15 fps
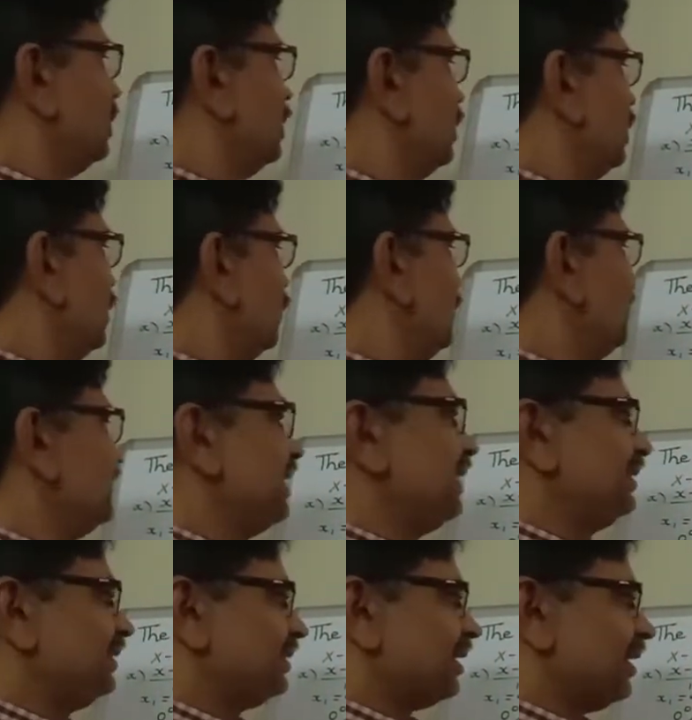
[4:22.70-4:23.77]
So this
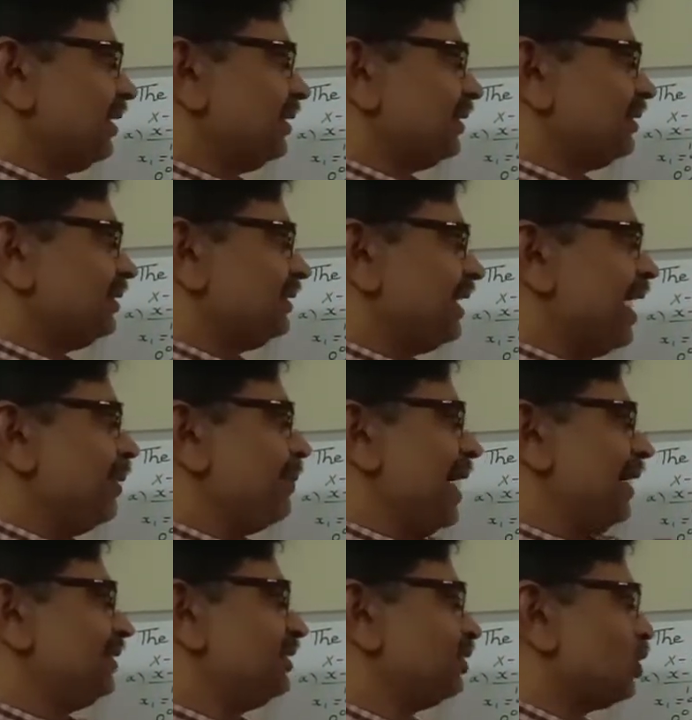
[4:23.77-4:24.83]
is same
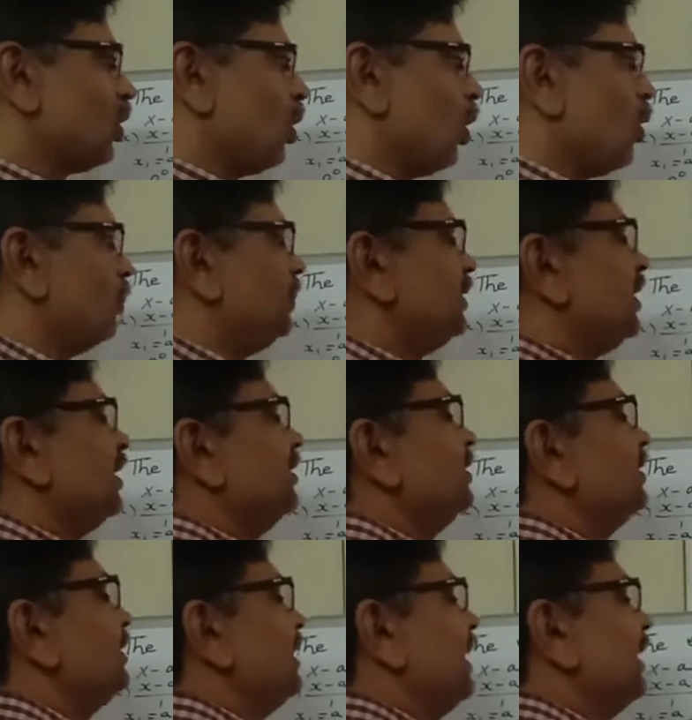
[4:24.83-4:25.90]
as option
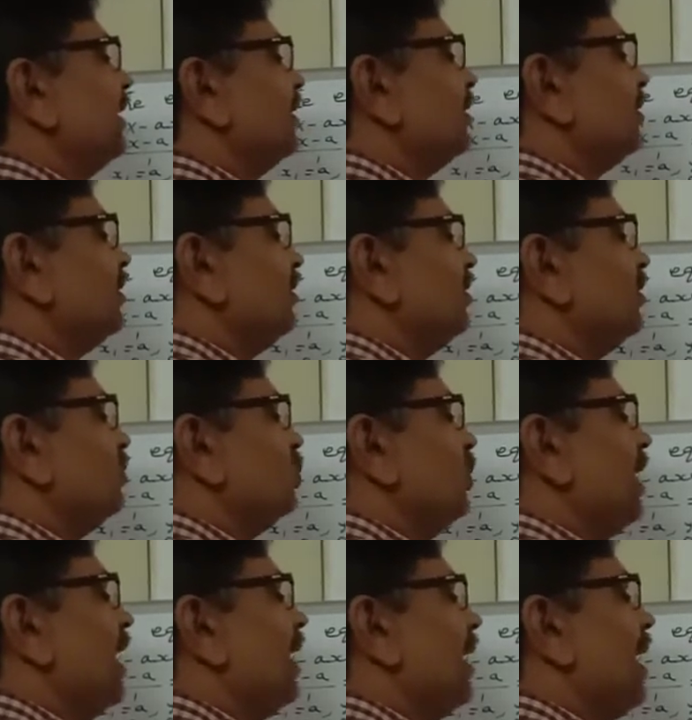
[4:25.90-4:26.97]
C. So
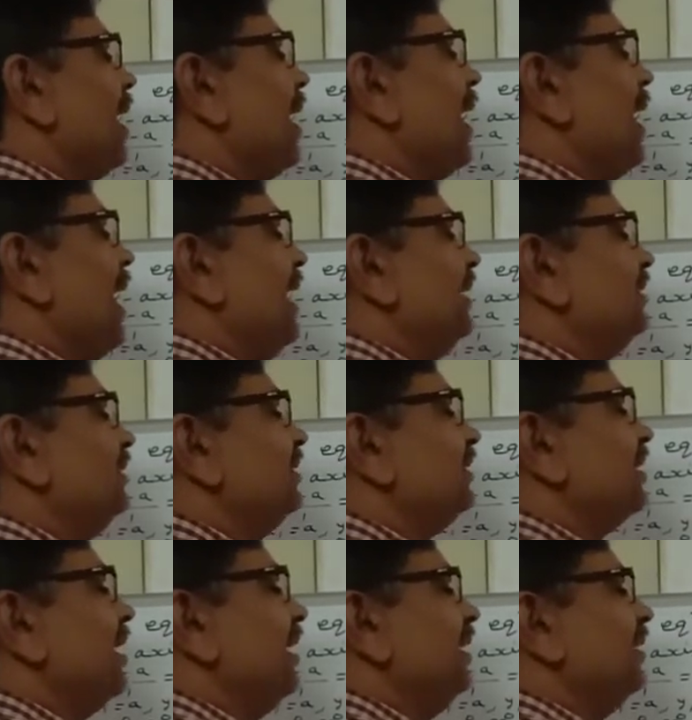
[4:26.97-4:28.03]
here
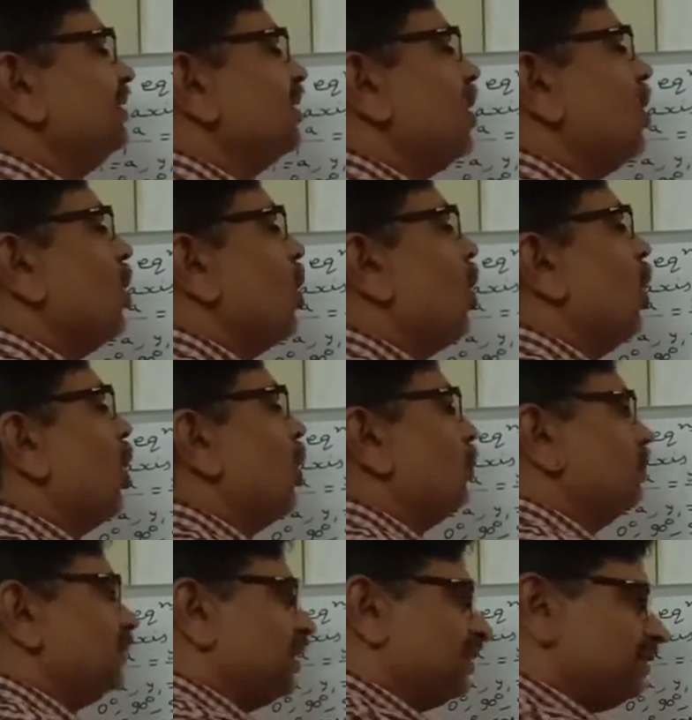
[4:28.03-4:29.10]
answer is
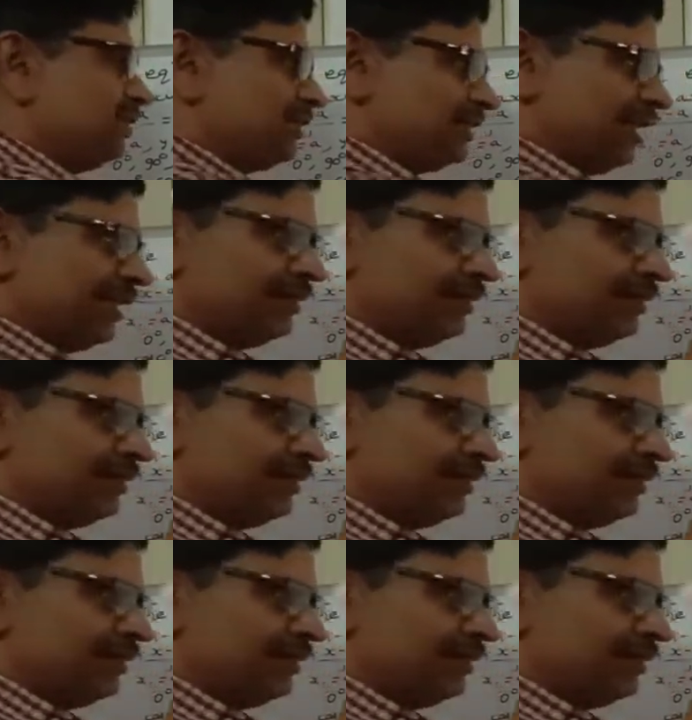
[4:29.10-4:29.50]
option C.